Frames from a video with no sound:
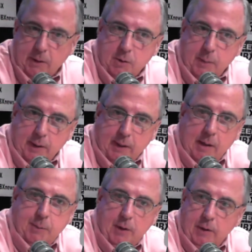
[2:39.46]
talked about this
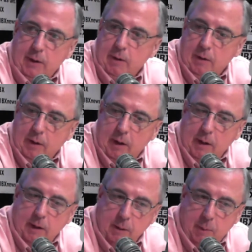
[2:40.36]
many times, times out here
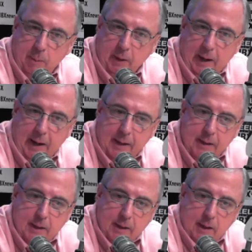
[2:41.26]
uh, uh, in the public
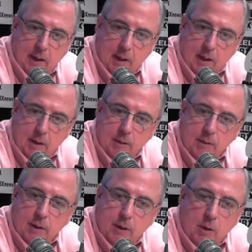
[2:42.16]
eye. eye. Uh,
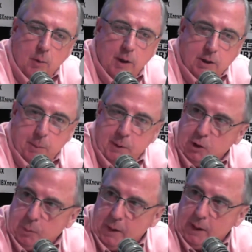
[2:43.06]
uh, you know, as a
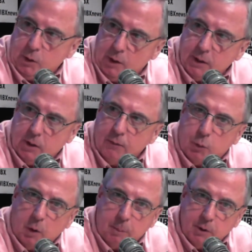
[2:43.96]
businessman, that's, that's, that's
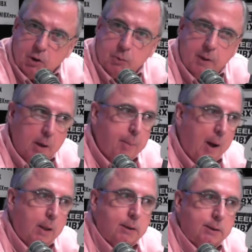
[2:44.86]
the difference between a businessman
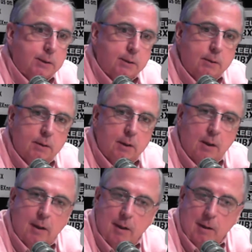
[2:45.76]
and a politician.
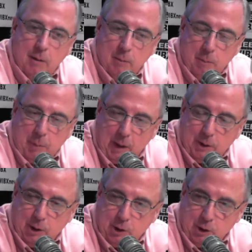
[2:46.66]

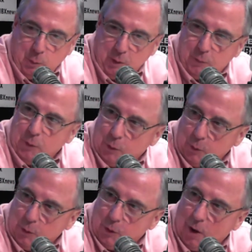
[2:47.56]
Politicians, wait
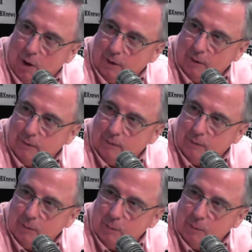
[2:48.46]
for their turn to talk.